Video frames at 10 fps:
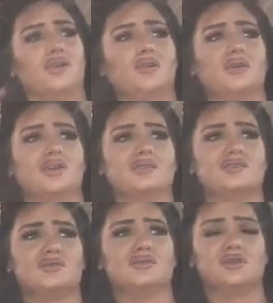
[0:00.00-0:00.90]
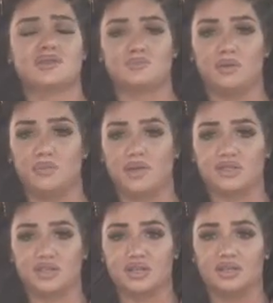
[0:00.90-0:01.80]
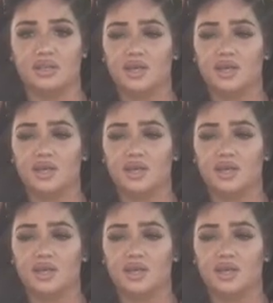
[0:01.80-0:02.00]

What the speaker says: you is to just be patient.